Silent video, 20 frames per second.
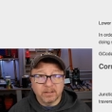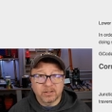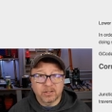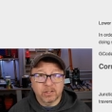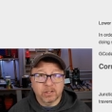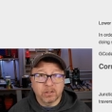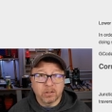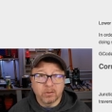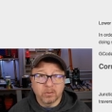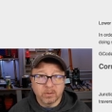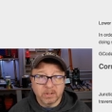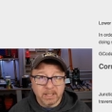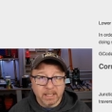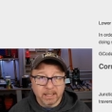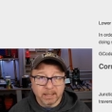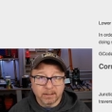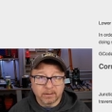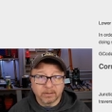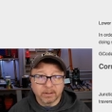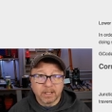slow
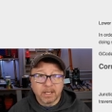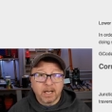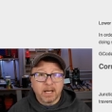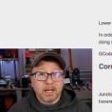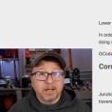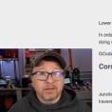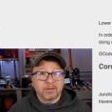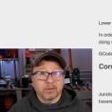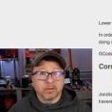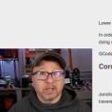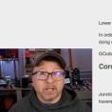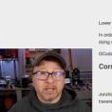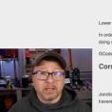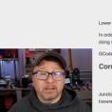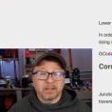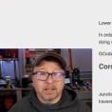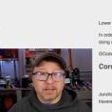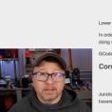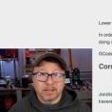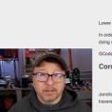down so that it
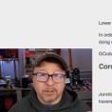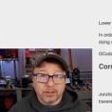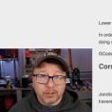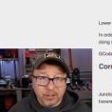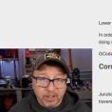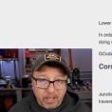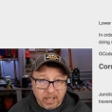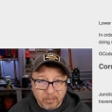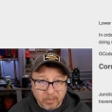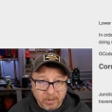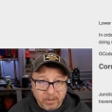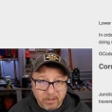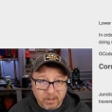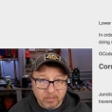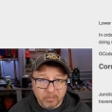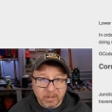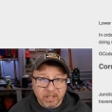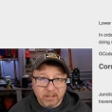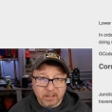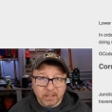doesn't jam the
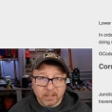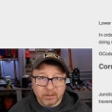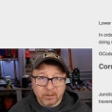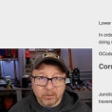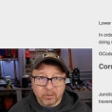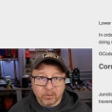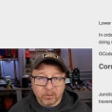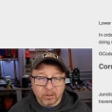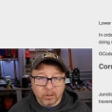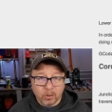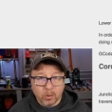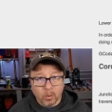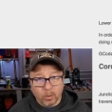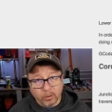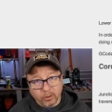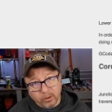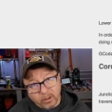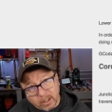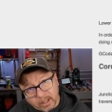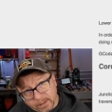bit into the
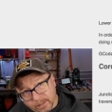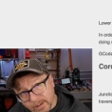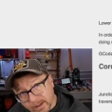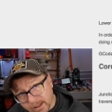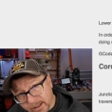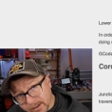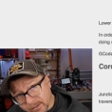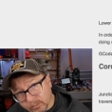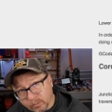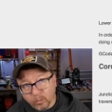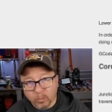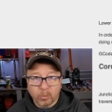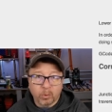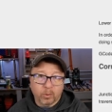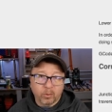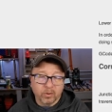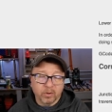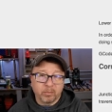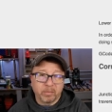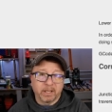corner and then
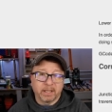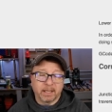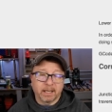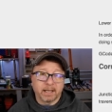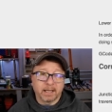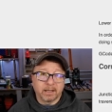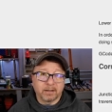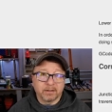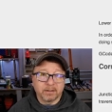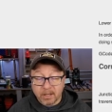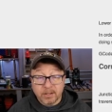pull the bit out.